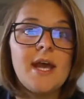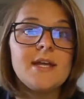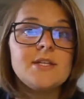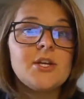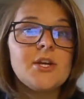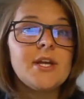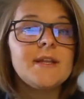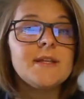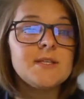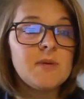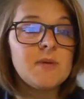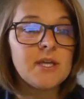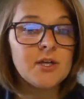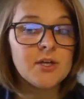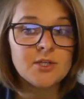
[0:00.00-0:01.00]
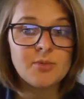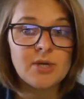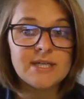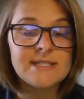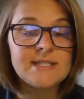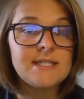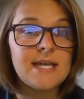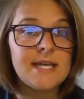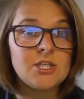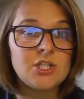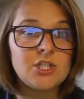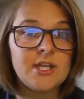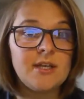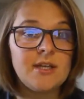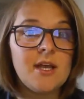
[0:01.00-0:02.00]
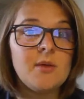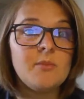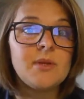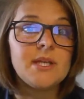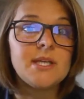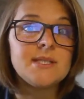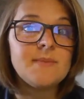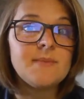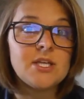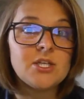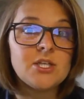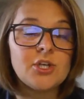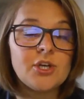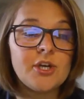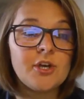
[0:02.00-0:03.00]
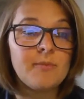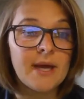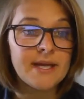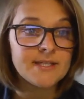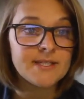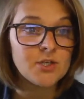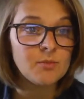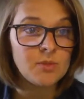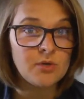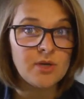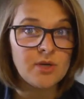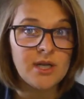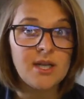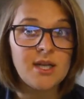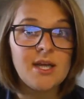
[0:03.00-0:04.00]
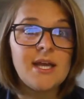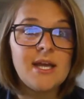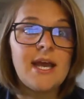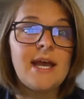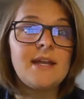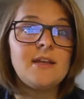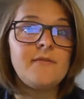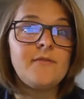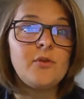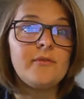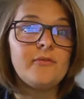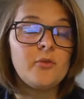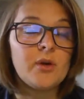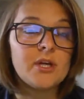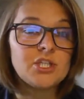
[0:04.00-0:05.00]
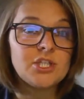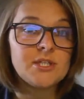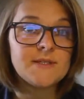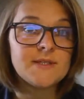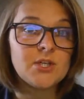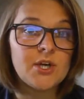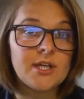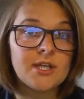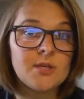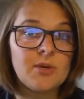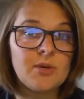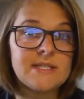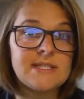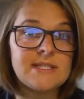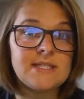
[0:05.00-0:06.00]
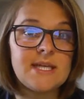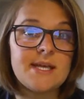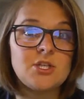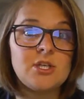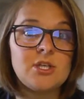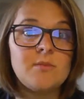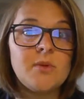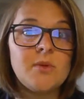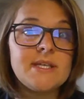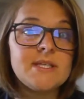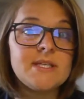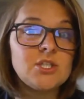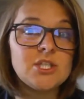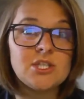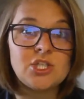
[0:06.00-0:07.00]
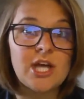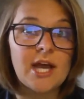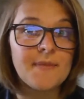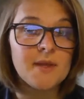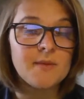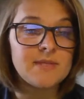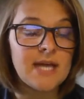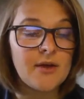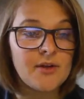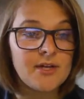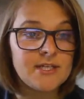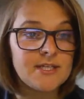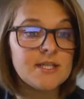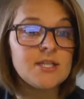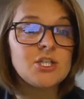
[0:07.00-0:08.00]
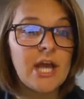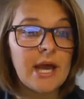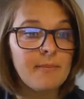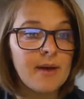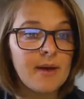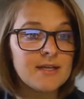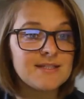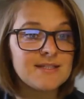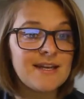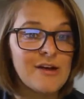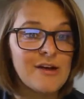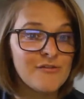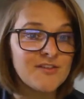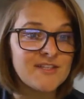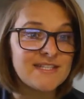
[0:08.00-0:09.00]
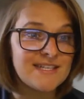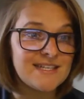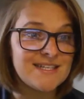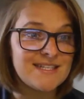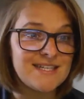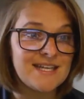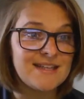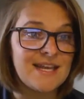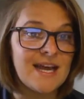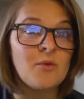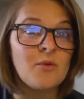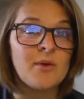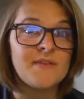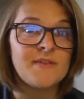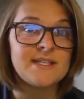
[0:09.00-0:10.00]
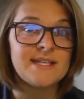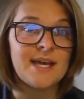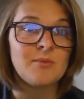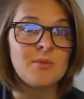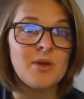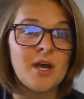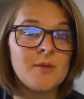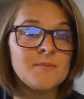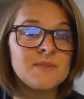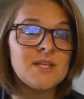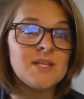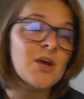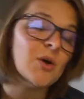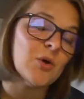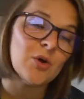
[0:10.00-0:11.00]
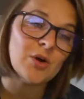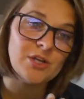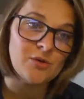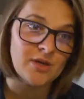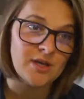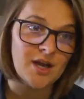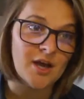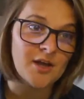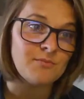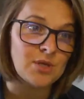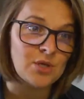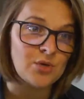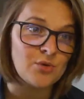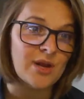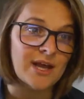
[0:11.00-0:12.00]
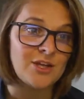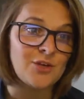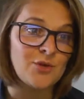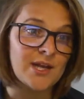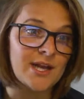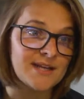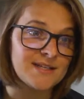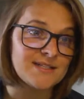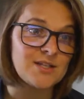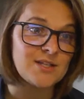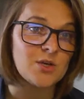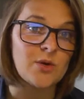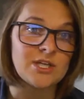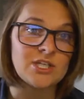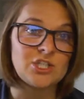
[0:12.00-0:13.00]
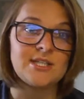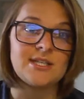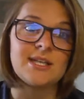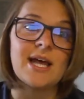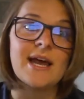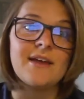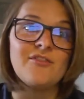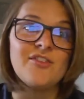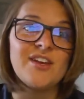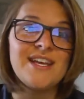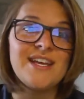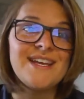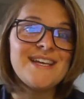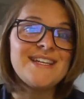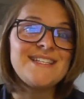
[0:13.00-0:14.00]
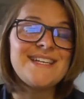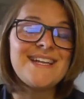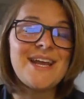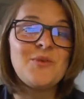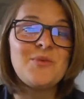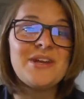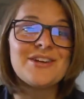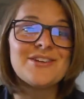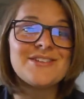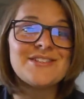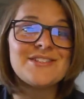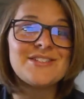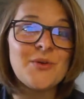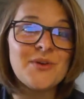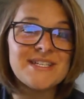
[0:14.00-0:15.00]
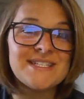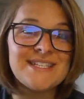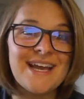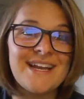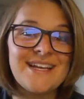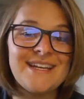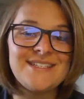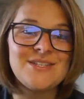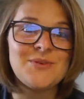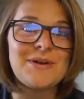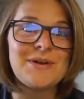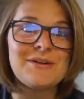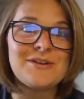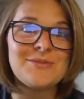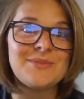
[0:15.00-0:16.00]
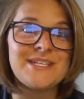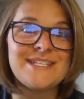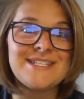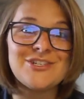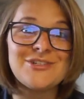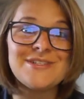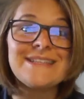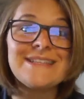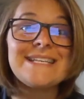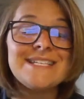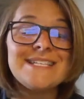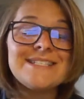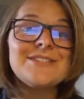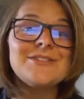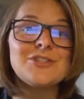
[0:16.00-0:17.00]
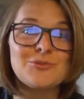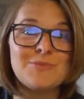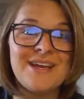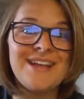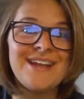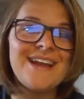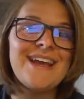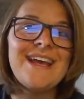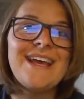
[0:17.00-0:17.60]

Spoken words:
During the speaker's presentation, please make sure your mics are muted. And if you have questions during the presentation, please just jot them down into the chat box and I'll facilitate that when the time comes, or you can unmute and you can ask the question live. Today, we are so excited to welcome Liesl Schmidt.